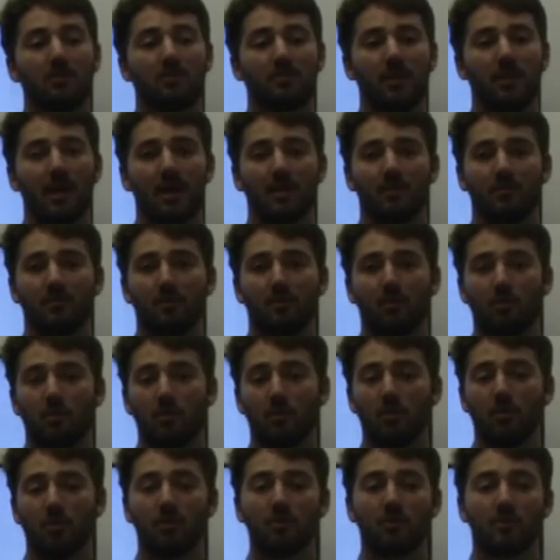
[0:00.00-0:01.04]

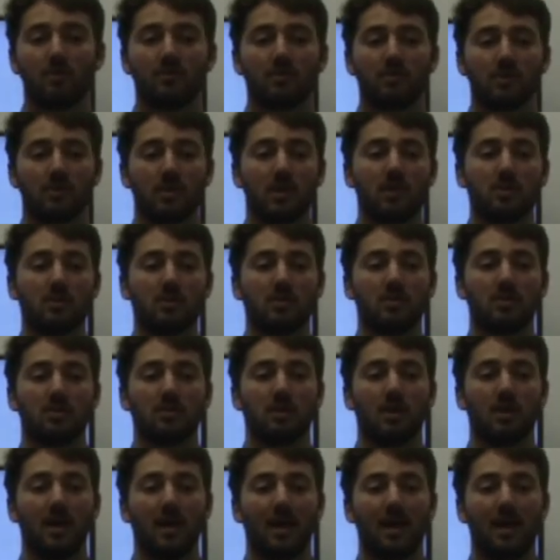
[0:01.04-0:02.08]
Therefore, such
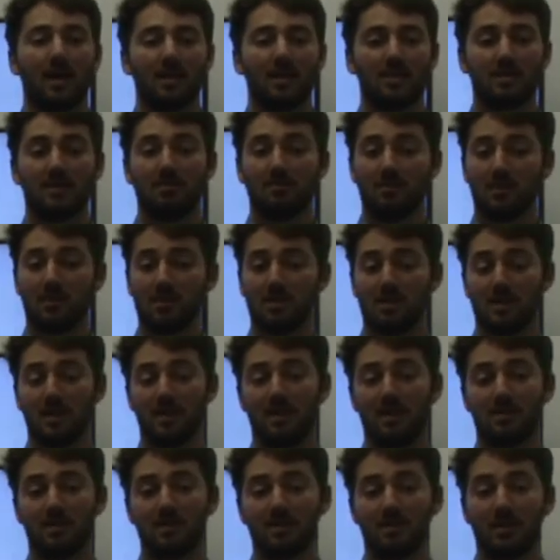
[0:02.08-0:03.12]
activities
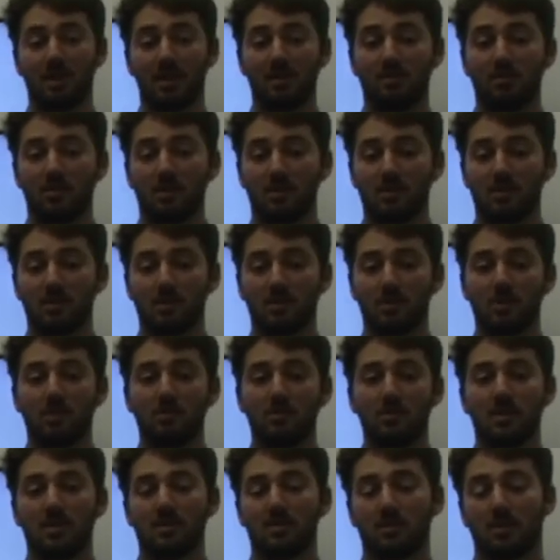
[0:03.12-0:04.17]
as terrorists could
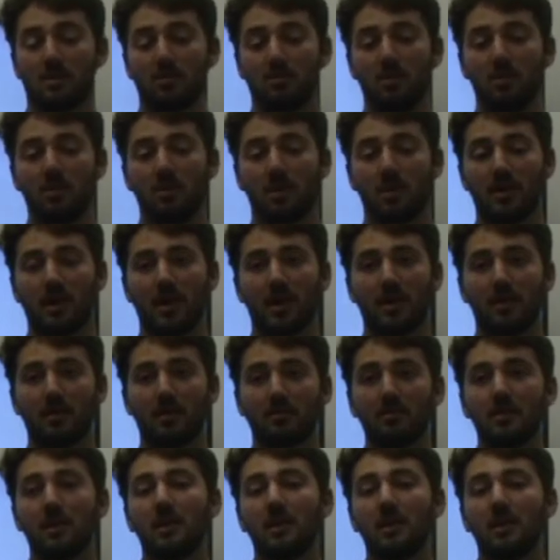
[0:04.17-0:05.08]
use this to communicate.